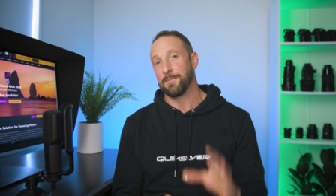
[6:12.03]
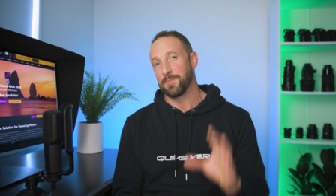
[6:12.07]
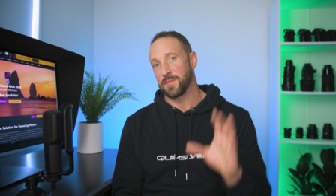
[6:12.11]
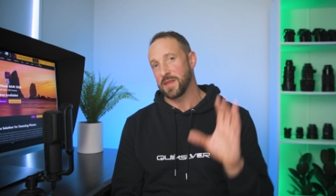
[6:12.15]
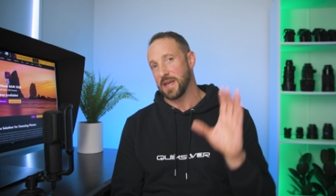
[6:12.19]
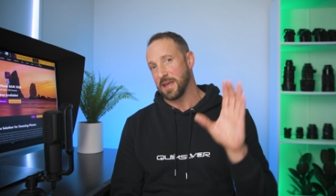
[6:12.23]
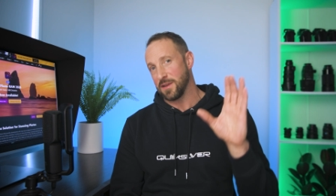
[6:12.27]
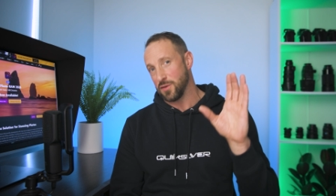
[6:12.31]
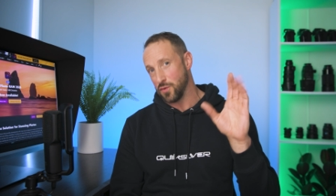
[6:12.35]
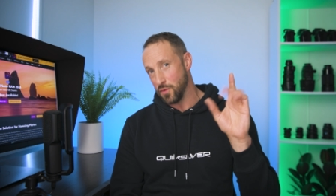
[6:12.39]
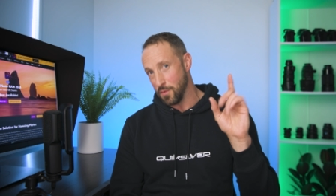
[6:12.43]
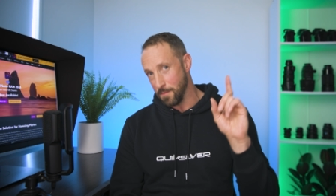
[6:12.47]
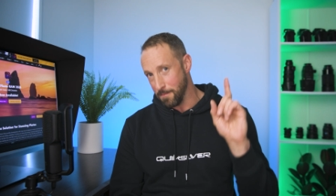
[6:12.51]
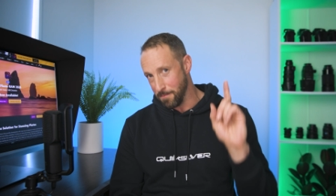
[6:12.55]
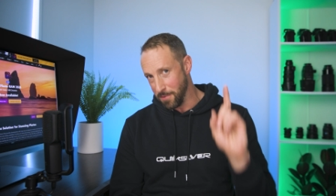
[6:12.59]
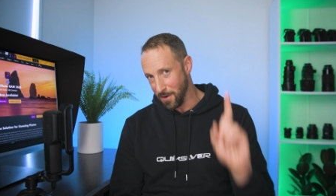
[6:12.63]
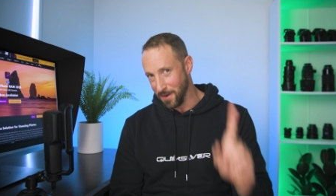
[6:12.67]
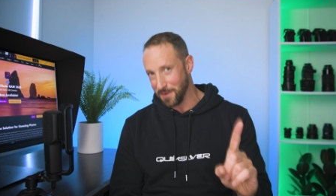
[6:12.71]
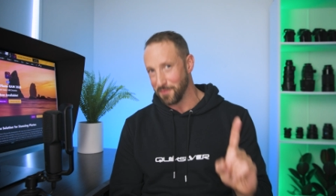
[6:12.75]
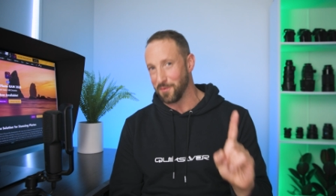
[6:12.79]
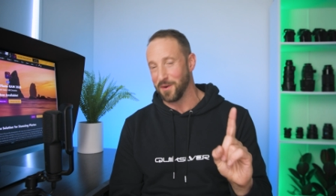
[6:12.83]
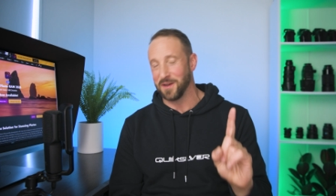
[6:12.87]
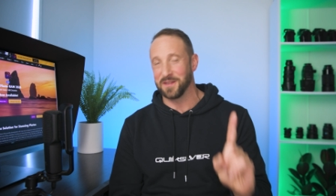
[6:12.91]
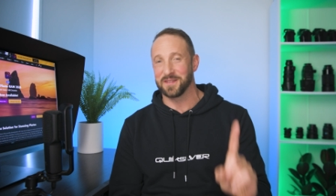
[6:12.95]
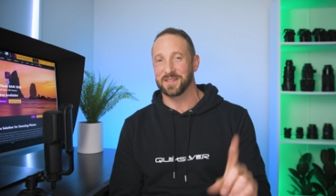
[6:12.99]
that you
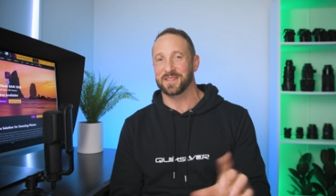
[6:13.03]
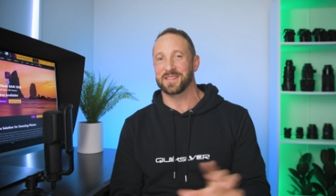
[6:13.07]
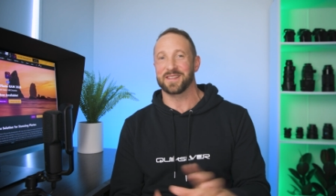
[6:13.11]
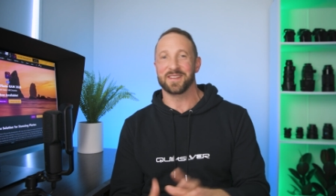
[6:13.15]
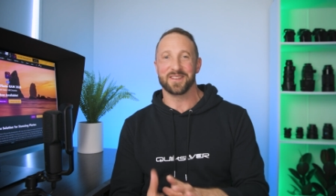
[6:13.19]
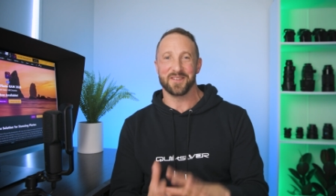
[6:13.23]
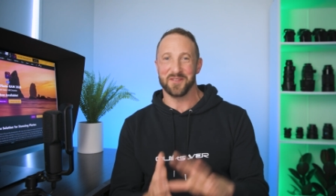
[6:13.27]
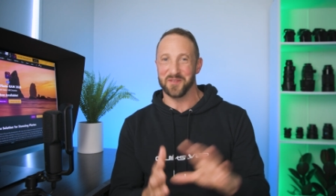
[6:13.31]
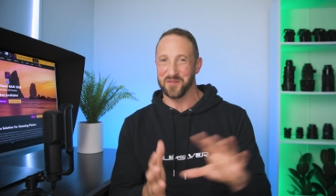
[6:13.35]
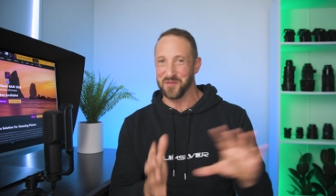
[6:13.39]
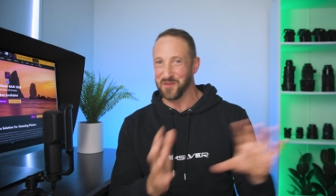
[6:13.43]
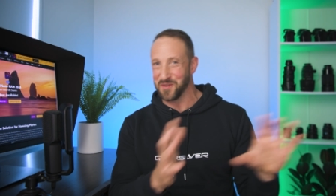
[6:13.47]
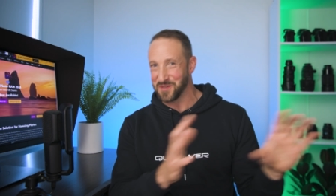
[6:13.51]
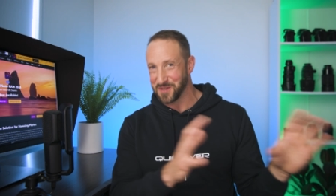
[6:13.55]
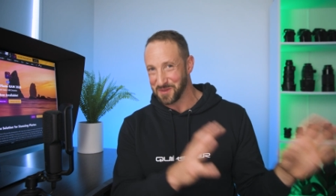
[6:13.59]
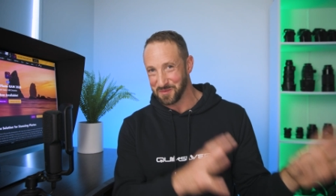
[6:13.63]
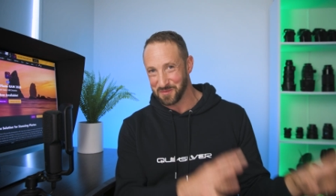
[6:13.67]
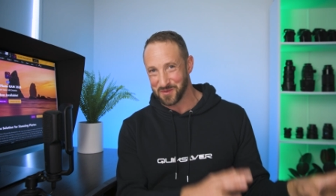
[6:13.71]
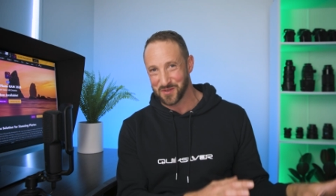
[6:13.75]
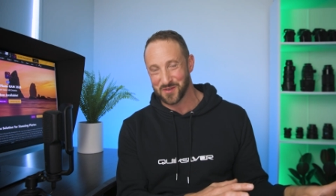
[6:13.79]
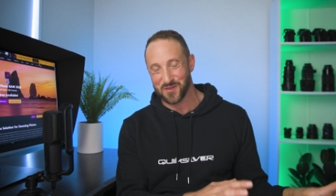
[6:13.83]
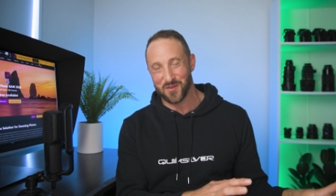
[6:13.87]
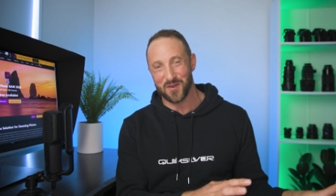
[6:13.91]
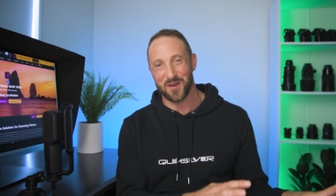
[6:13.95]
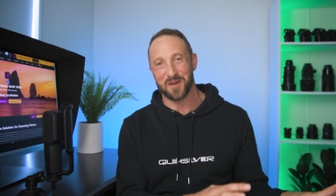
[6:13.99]
buy once, you're not
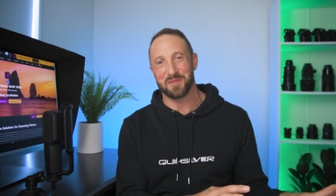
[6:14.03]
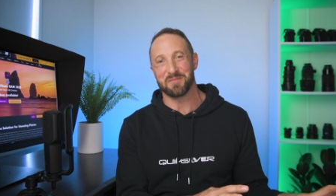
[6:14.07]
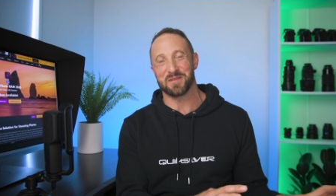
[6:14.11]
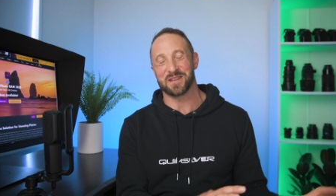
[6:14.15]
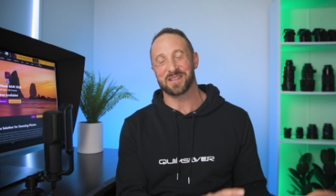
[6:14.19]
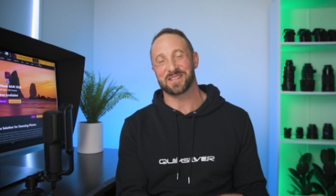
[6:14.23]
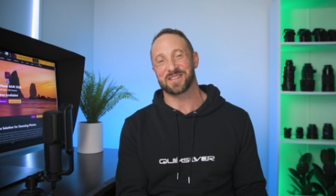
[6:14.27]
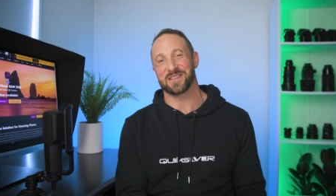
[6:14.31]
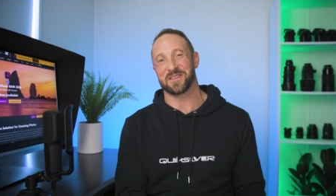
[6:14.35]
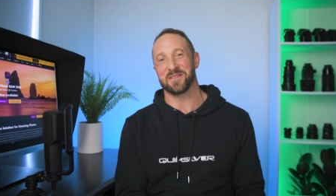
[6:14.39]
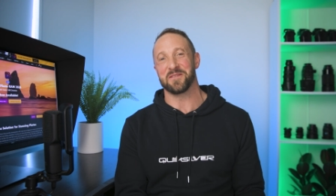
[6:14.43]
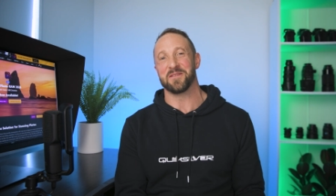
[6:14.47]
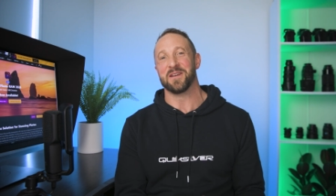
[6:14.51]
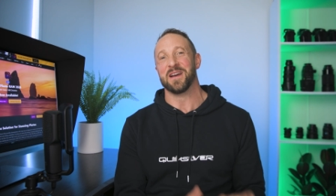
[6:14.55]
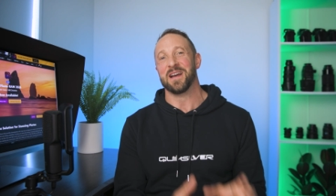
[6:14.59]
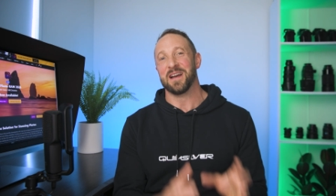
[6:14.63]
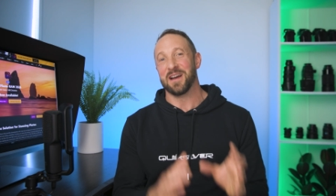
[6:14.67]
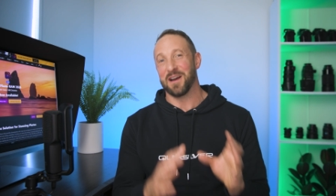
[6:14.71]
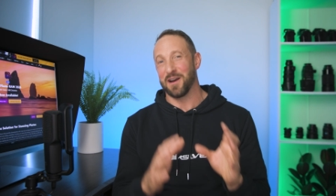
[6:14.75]
subscribing to,